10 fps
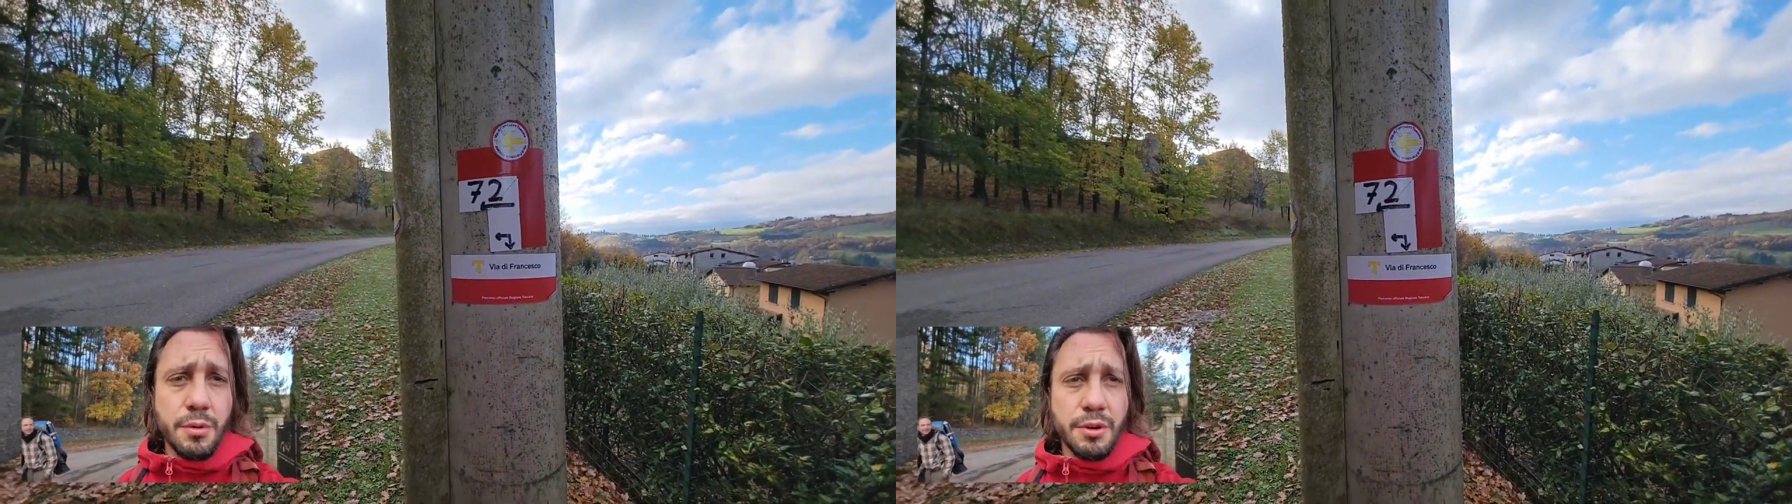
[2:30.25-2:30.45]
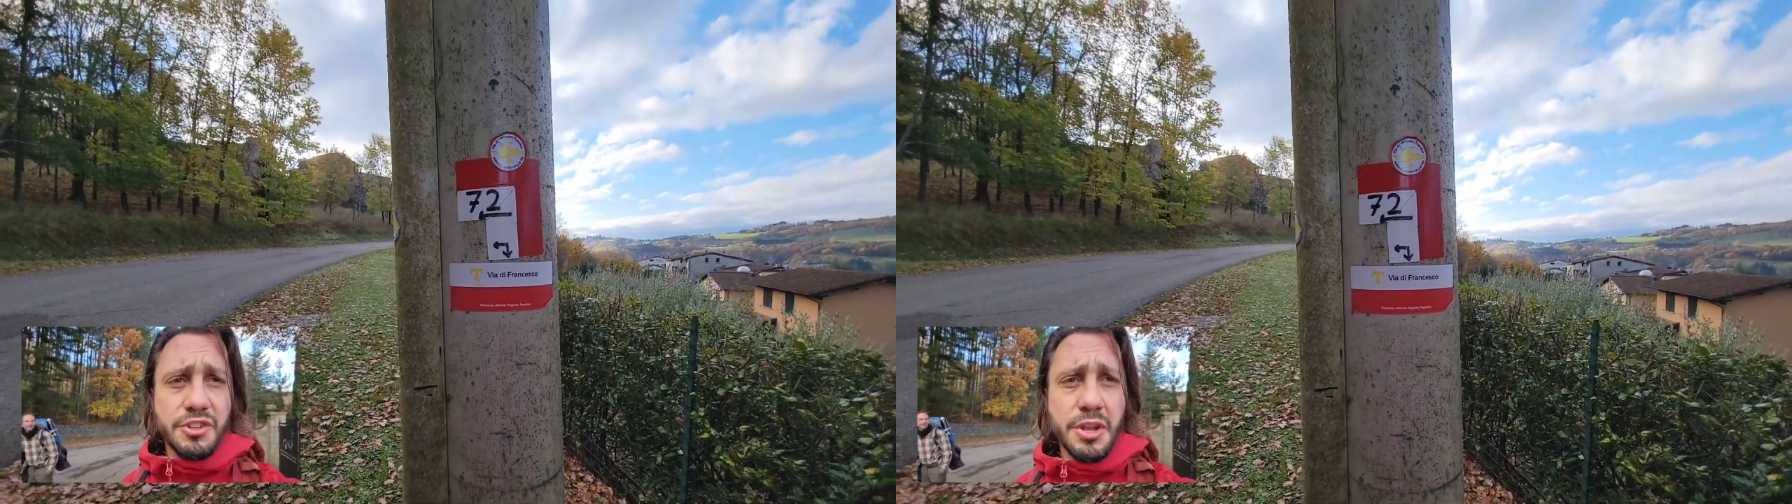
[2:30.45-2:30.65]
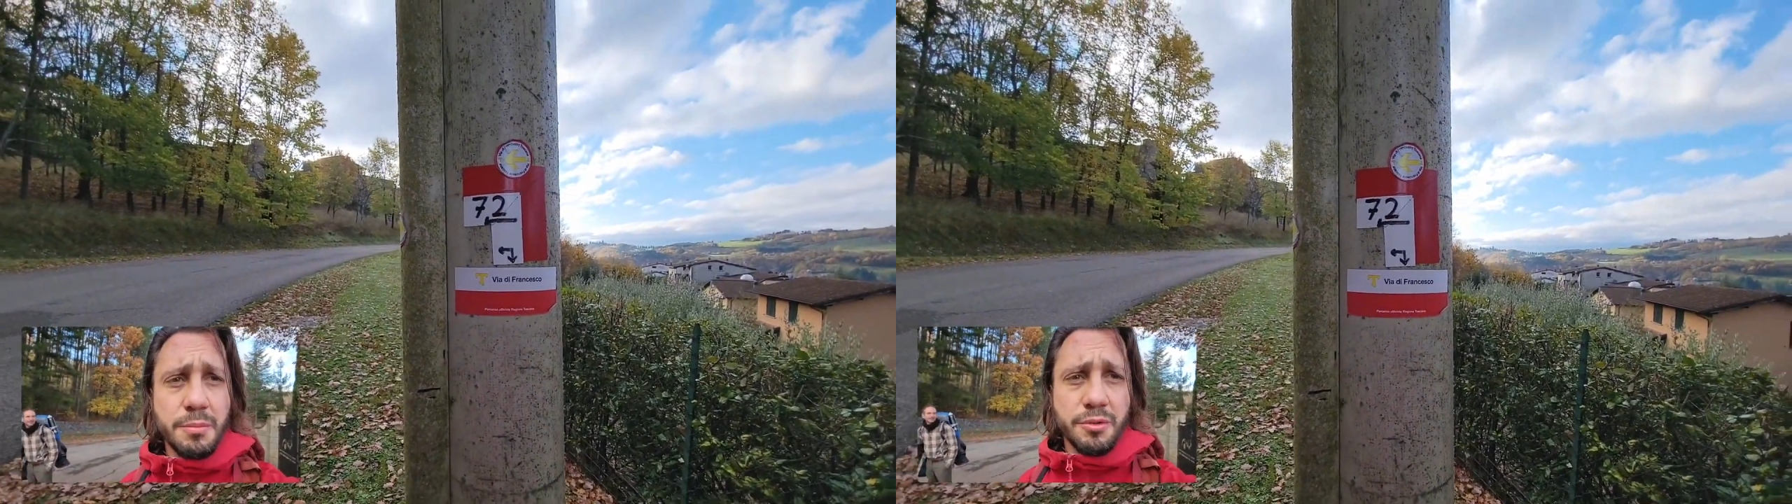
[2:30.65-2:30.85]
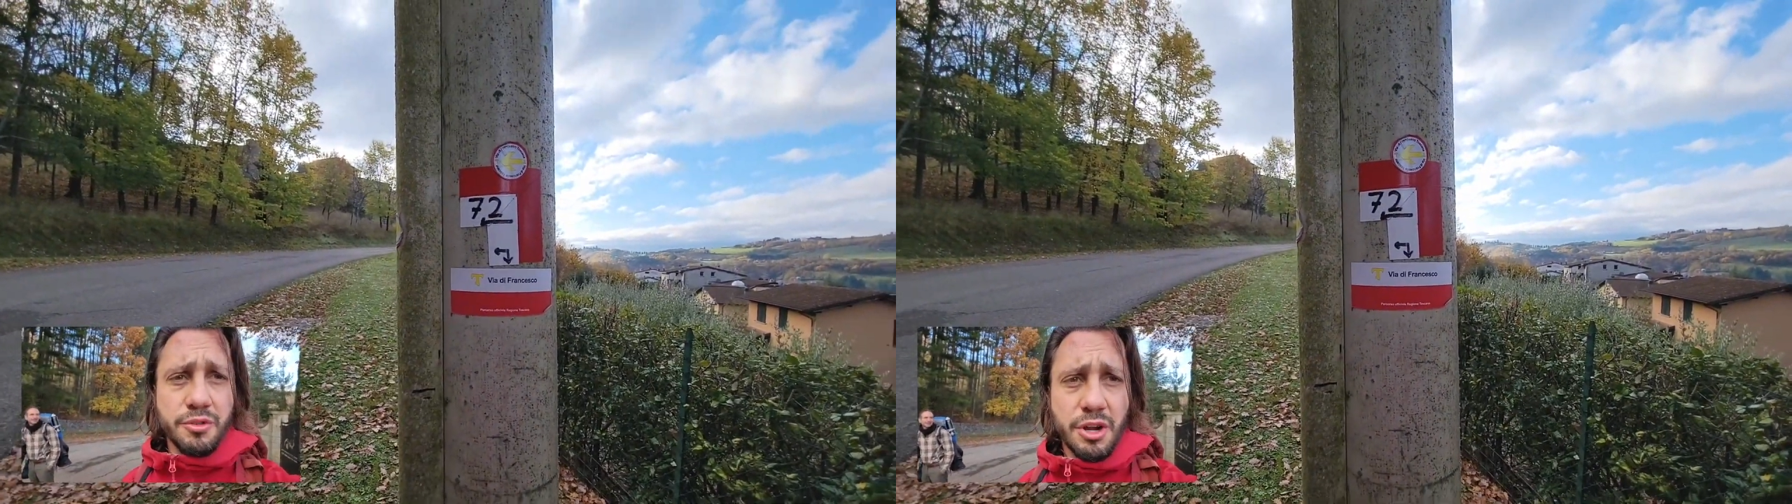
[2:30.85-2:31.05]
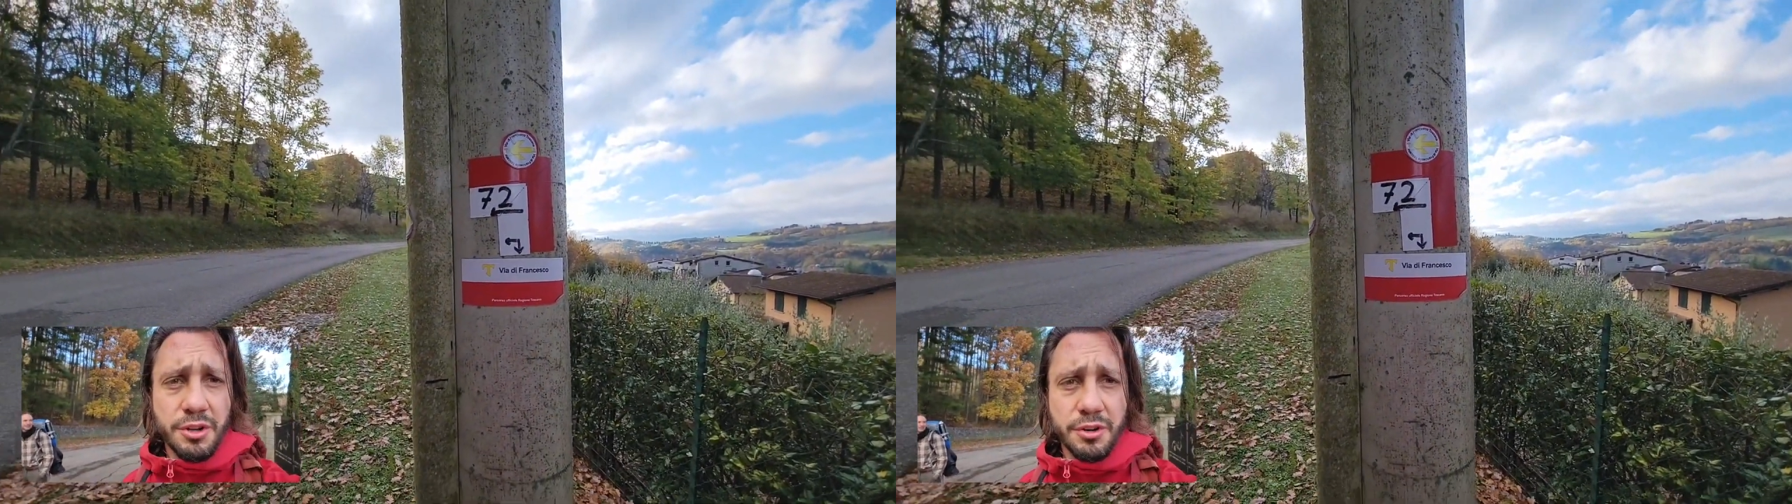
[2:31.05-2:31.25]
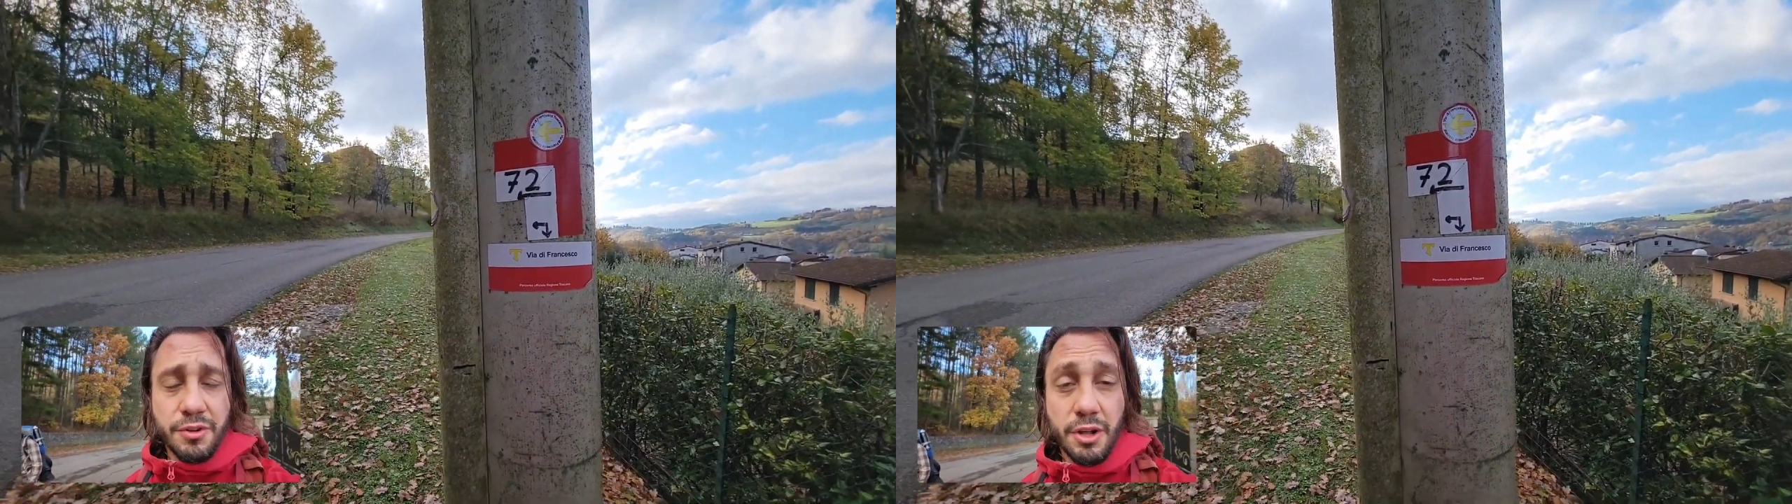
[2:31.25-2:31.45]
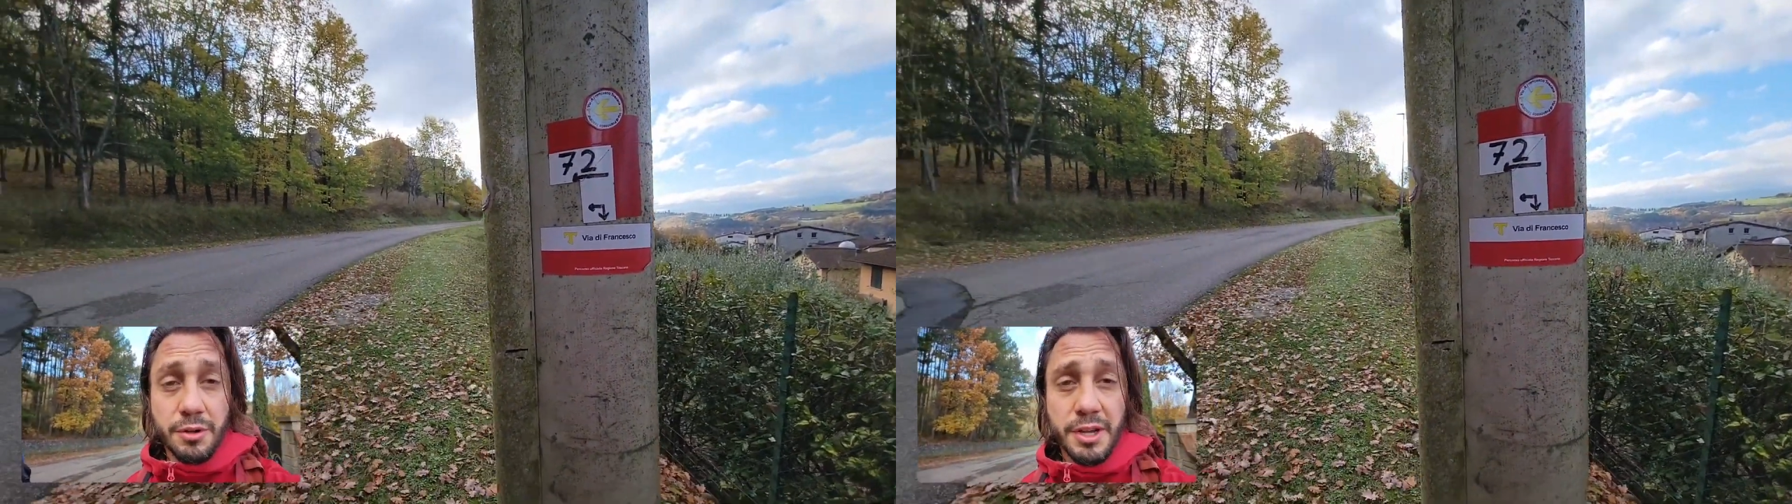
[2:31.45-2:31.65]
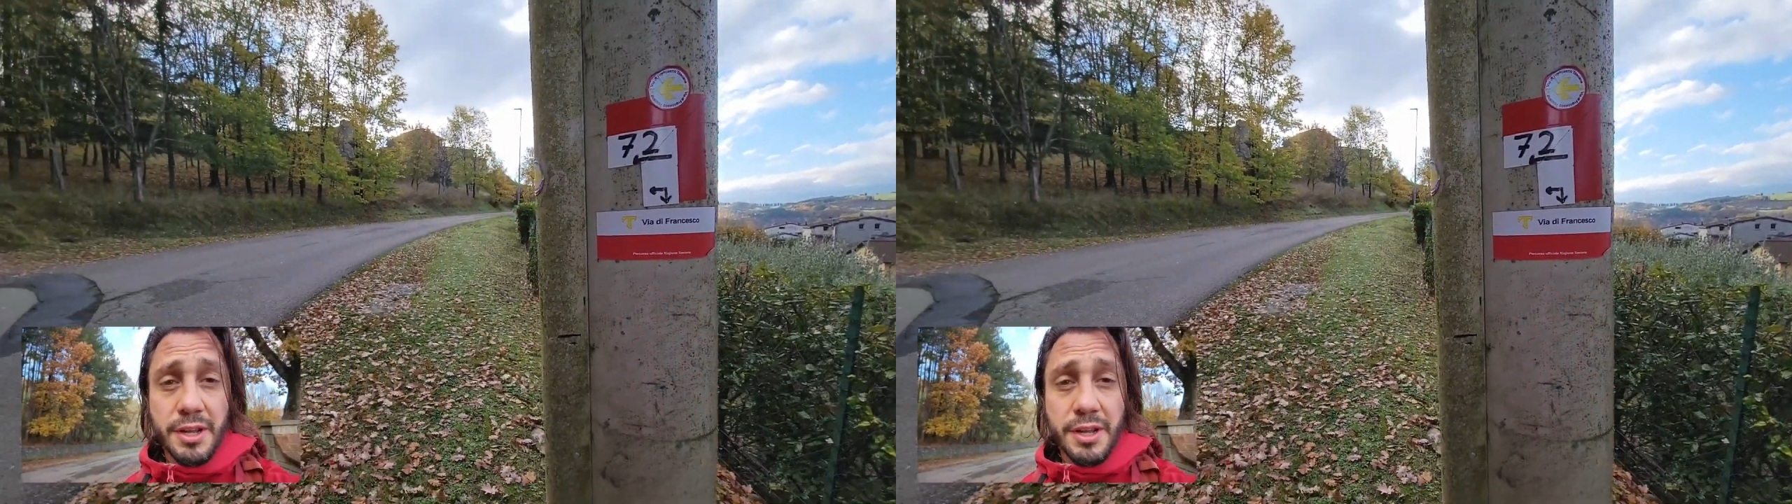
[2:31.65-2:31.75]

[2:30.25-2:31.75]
which number of trail you're following